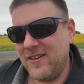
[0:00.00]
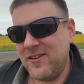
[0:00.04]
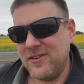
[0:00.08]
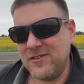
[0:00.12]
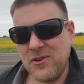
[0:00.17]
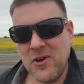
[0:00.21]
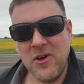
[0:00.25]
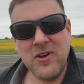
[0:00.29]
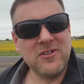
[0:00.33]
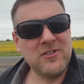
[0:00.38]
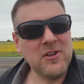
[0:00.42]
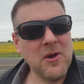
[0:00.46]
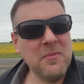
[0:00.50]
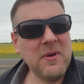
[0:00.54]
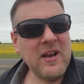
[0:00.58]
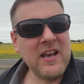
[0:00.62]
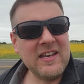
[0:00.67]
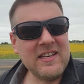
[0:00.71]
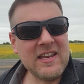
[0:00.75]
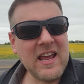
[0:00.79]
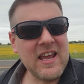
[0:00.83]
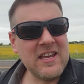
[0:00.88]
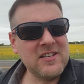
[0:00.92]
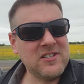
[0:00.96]
There's only so
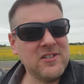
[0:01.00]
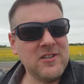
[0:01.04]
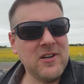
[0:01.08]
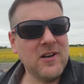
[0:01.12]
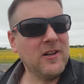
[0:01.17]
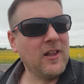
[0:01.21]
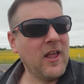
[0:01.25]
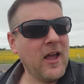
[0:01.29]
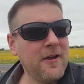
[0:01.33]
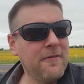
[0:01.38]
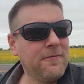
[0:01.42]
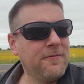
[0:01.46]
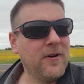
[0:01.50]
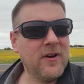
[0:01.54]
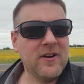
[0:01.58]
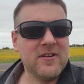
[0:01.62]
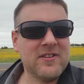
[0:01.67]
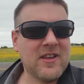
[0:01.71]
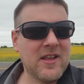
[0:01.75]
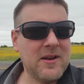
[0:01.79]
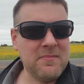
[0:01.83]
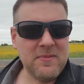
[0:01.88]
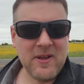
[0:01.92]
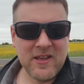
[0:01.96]
many days in your life where
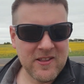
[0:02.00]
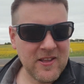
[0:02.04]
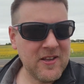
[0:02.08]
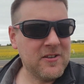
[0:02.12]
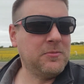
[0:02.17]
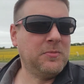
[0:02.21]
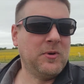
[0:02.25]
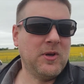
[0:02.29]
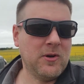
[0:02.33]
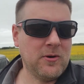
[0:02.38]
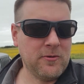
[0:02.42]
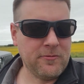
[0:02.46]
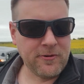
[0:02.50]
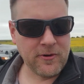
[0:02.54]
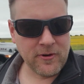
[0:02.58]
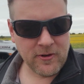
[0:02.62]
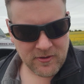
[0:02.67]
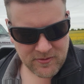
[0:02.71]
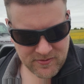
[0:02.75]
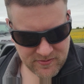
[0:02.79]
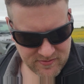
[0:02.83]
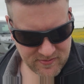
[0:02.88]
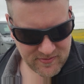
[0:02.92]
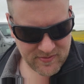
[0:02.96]
it's going to be this
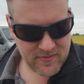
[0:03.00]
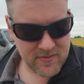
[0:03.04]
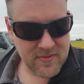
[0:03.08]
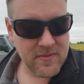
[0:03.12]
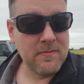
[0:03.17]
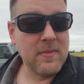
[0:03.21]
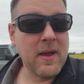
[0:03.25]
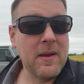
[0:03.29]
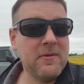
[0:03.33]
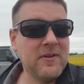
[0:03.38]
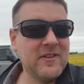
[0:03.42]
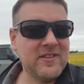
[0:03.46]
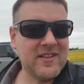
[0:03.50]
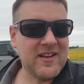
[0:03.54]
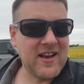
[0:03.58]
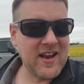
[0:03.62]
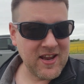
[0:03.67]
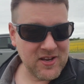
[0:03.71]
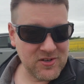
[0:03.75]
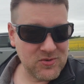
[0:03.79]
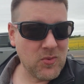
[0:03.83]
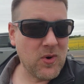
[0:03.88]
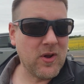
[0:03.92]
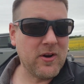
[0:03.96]
beautiful. Maybe
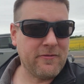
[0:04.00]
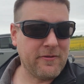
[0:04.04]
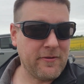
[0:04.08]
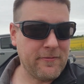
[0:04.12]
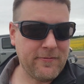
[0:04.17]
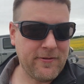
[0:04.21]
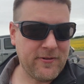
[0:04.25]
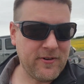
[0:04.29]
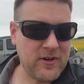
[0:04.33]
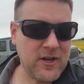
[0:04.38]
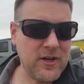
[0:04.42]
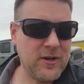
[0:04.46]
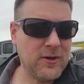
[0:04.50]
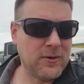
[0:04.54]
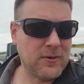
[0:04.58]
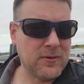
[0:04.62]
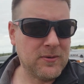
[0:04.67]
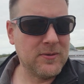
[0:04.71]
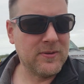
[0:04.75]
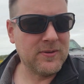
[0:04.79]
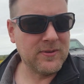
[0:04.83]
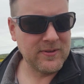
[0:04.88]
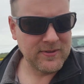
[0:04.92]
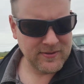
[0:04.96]
today is one of them for you.